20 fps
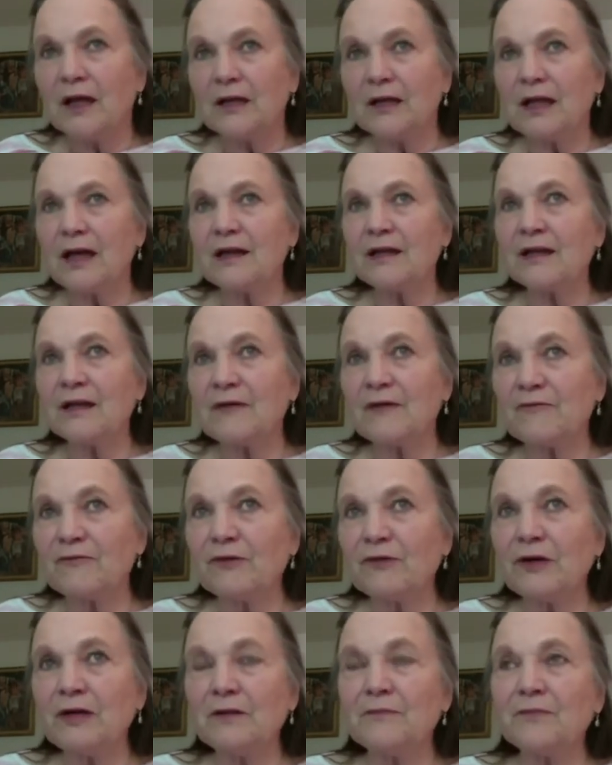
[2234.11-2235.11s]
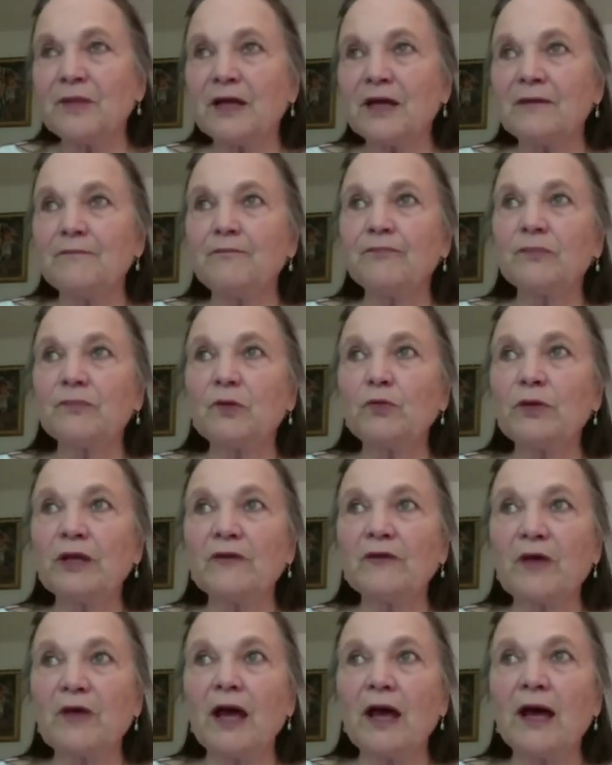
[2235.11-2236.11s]
a lot of that freedom that we
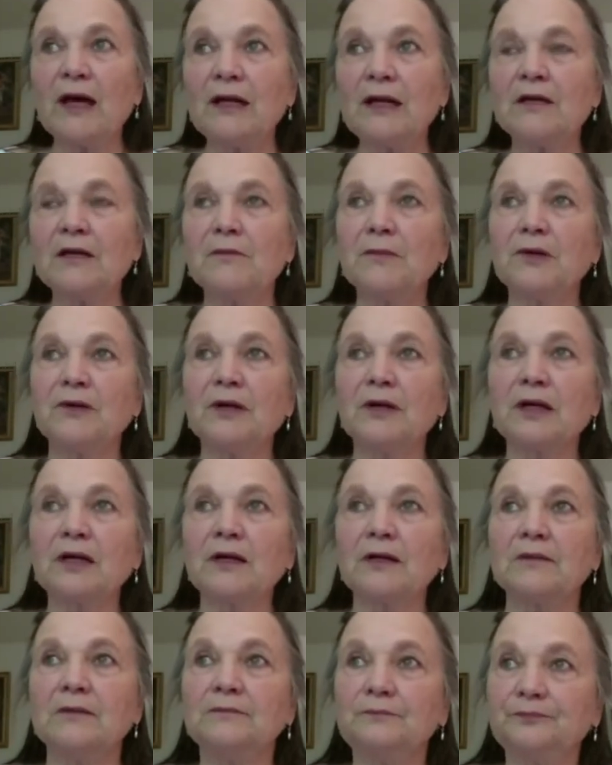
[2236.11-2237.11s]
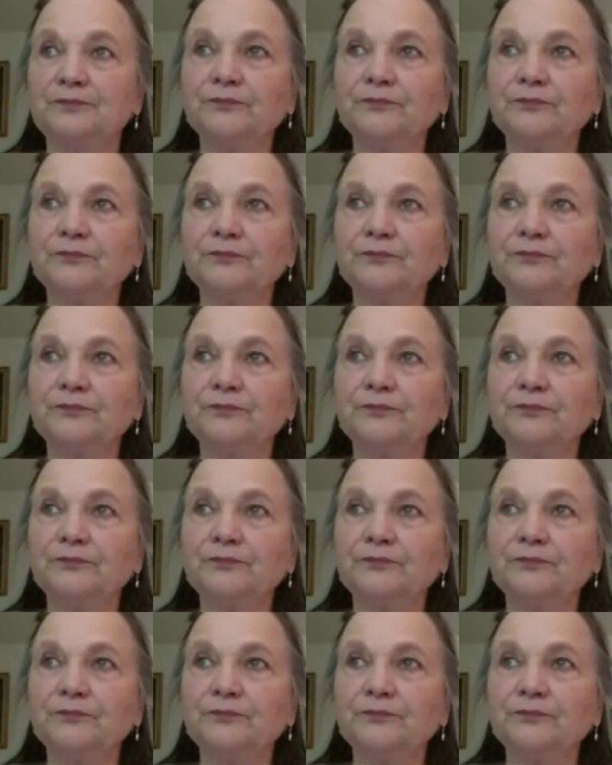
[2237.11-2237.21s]
have had in America